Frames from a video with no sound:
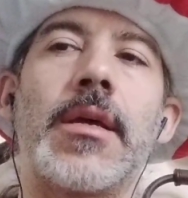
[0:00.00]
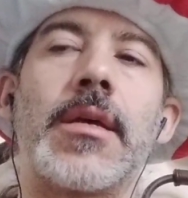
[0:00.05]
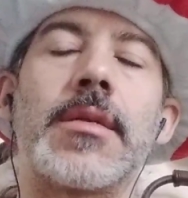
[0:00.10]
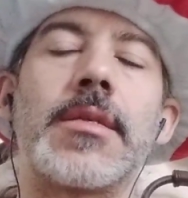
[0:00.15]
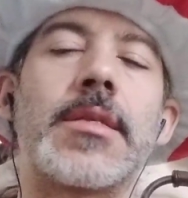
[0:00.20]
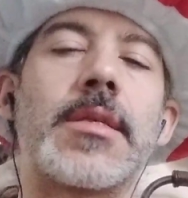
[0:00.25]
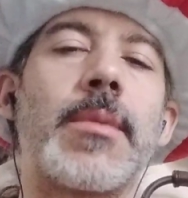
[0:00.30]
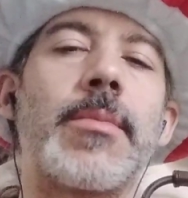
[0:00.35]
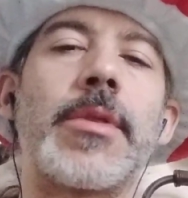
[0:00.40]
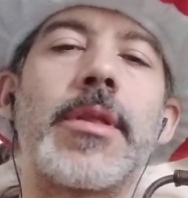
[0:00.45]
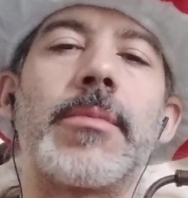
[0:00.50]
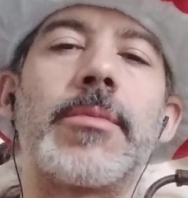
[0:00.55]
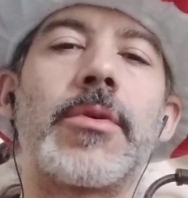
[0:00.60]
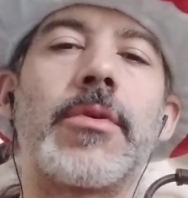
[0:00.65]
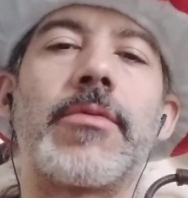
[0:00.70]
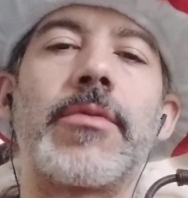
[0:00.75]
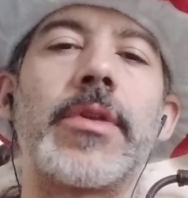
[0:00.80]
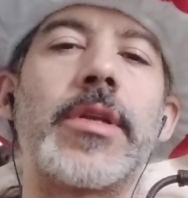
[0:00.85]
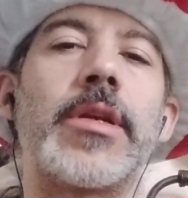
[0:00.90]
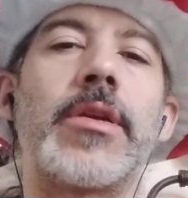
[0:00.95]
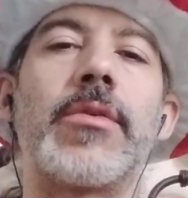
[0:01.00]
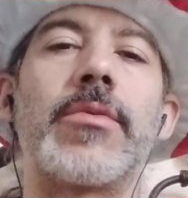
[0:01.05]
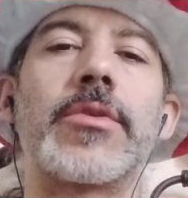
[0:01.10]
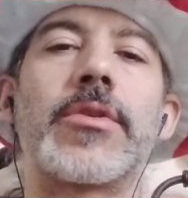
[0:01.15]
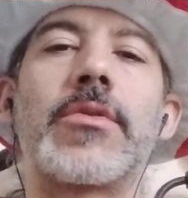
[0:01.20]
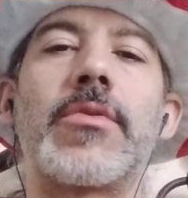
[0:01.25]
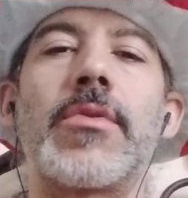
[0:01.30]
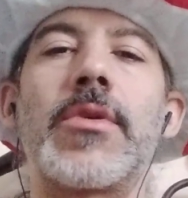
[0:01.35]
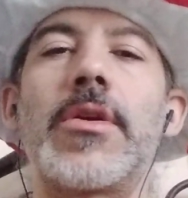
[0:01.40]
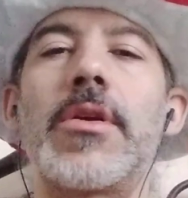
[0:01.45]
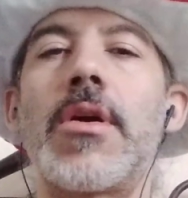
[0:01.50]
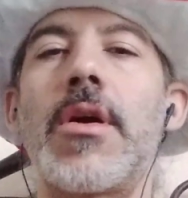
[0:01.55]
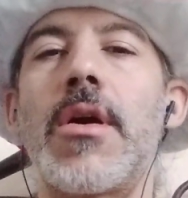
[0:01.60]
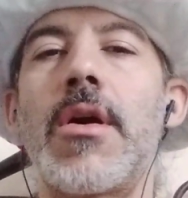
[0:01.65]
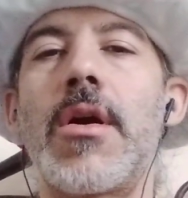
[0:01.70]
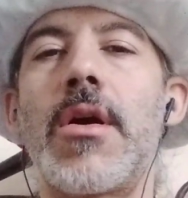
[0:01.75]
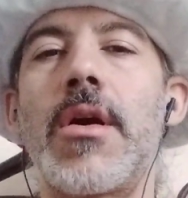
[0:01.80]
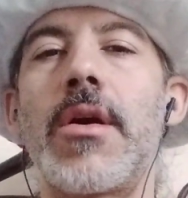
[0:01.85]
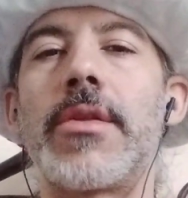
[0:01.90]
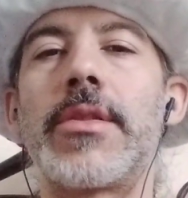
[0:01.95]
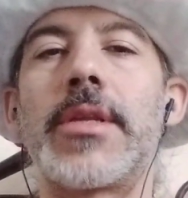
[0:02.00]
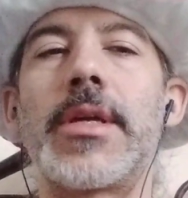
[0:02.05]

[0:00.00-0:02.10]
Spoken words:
some of them don't really know what's going on.